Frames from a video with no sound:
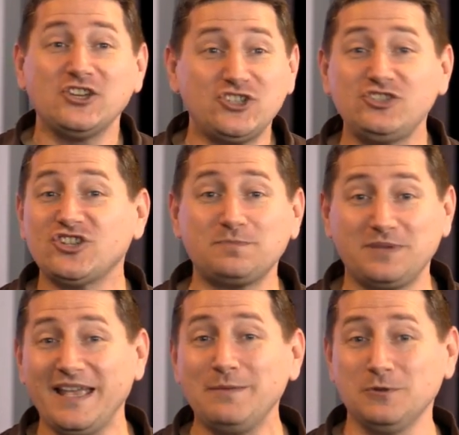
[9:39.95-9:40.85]
she just
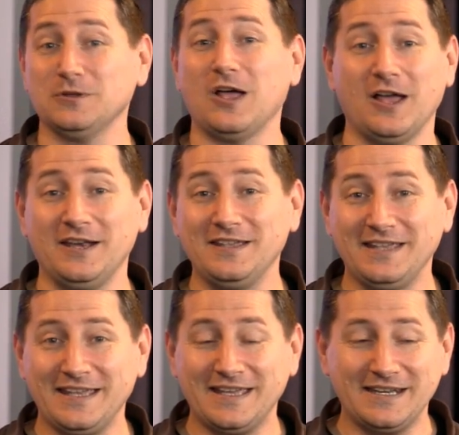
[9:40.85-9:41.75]
played Mulan
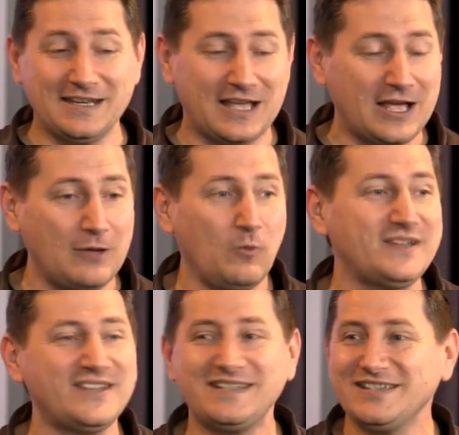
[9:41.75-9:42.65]
in uh,
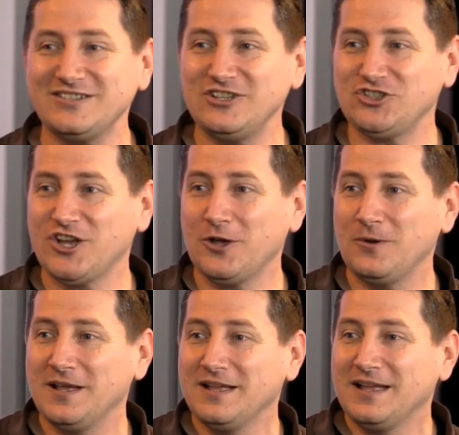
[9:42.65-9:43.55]
what's that Disney show?